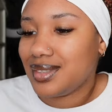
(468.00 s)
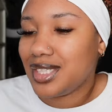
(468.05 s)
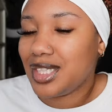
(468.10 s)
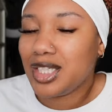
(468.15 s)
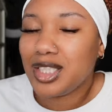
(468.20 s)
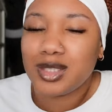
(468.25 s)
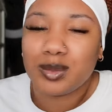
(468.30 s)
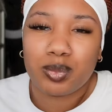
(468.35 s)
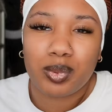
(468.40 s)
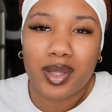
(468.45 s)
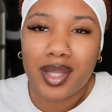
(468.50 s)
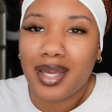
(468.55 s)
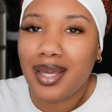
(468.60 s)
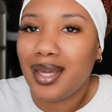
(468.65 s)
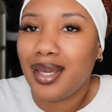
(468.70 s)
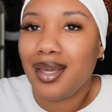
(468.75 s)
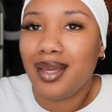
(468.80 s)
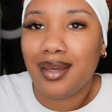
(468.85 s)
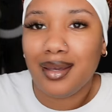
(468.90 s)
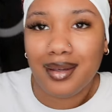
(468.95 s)
He's
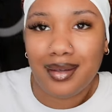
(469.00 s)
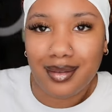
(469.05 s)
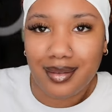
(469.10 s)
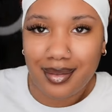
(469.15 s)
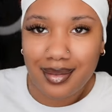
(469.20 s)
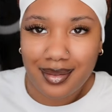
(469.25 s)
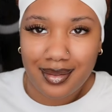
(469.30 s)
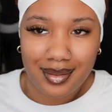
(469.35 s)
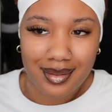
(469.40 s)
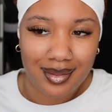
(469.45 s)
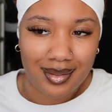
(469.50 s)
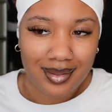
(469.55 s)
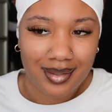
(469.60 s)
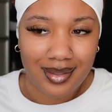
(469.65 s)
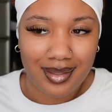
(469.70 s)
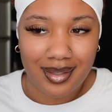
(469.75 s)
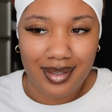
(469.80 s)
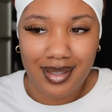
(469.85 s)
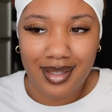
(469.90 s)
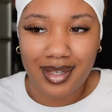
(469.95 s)
playing
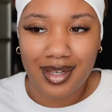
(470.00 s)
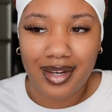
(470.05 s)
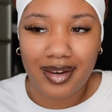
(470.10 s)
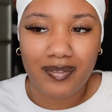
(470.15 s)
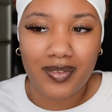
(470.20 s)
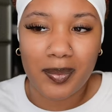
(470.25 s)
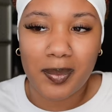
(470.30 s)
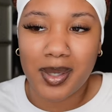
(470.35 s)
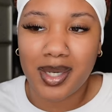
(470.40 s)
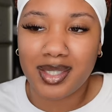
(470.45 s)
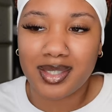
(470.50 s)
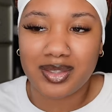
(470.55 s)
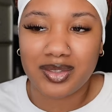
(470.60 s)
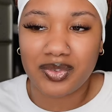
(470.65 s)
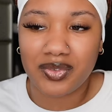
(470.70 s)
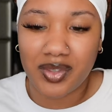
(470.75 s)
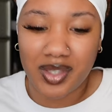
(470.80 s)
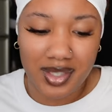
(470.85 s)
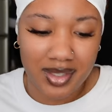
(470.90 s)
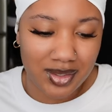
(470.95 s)
in
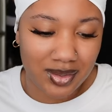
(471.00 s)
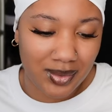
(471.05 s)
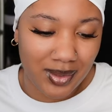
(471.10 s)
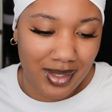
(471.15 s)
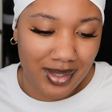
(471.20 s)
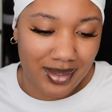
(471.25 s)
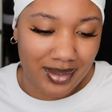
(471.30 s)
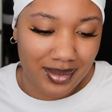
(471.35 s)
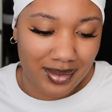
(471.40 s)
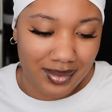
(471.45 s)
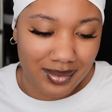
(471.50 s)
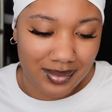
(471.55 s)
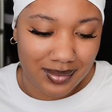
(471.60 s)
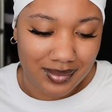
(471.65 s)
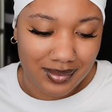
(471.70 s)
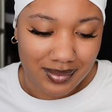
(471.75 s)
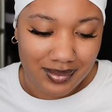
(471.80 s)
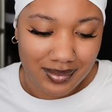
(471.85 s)
everybody's face right now.